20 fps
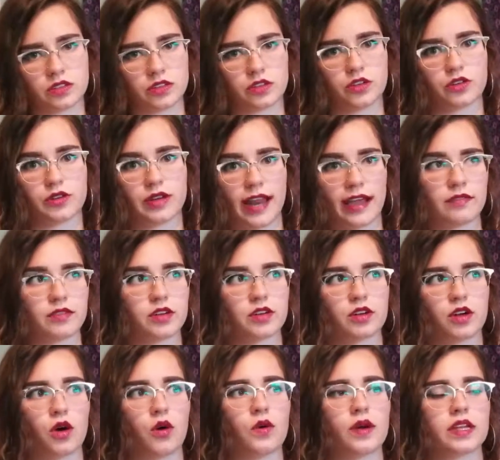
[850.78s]
you're never
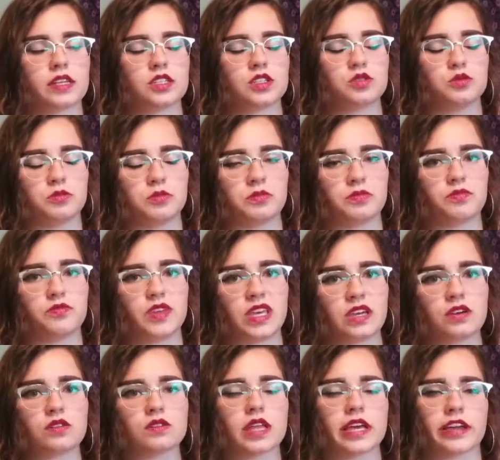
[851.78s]
going to
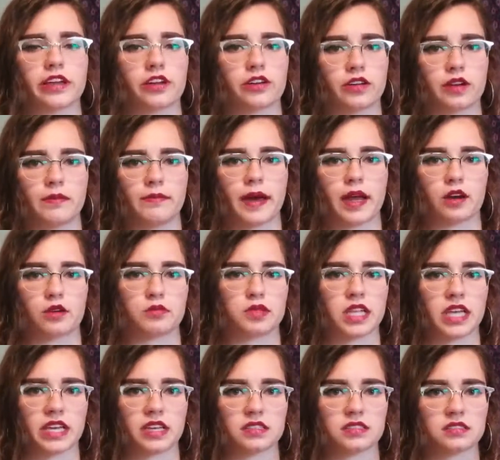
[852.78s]
feel like you're in a better
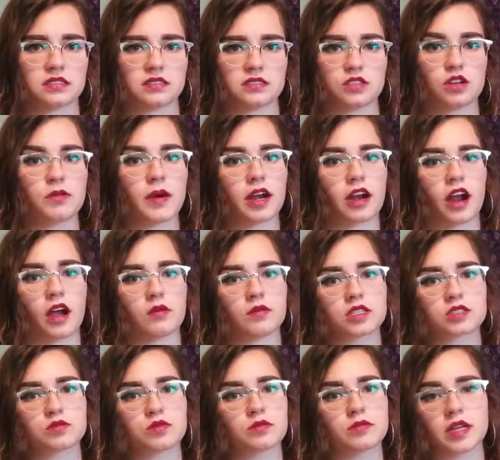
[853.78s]
place. No matter how
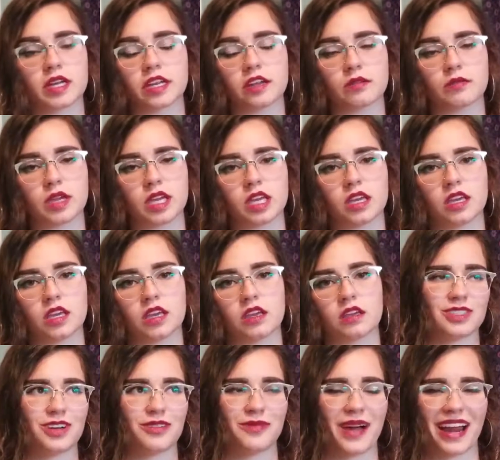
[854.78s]
much more money you're making,
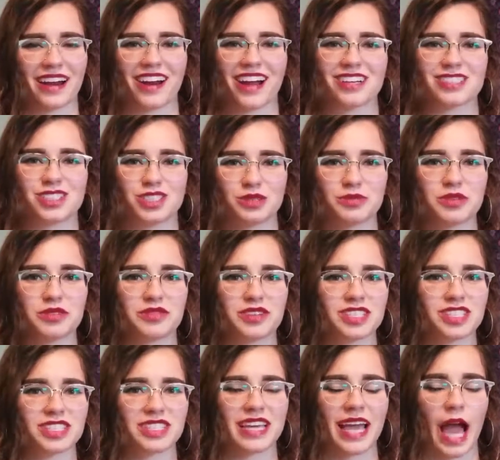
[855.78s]
no matter how
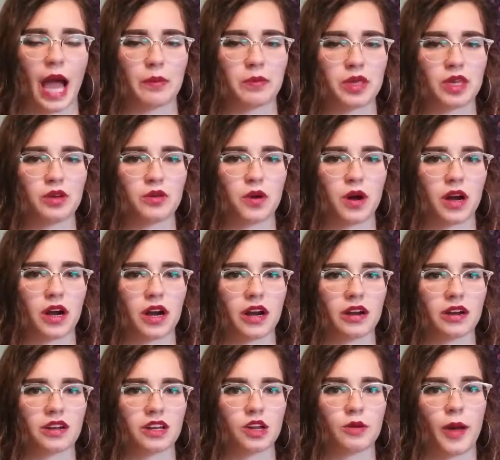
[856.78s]
superficially happy you
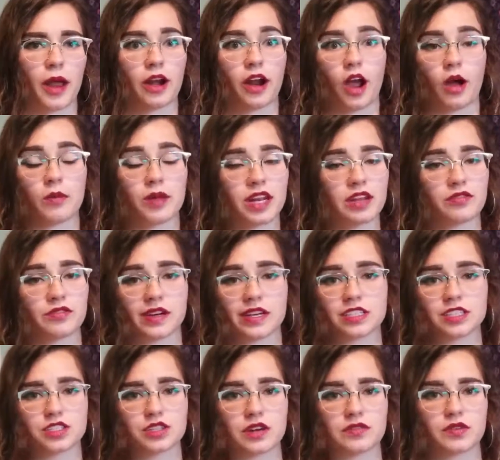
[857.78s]
are, no matter how many
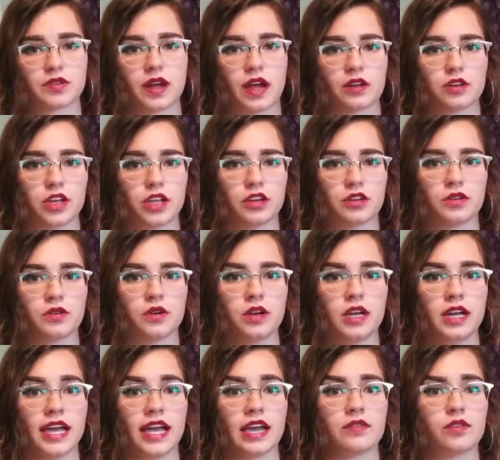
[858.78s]
friends you have around you,
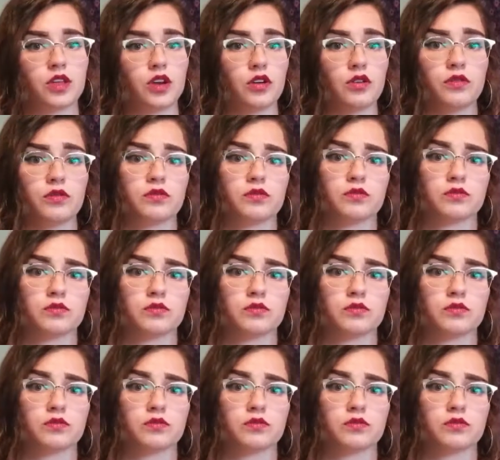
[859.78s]
if you don't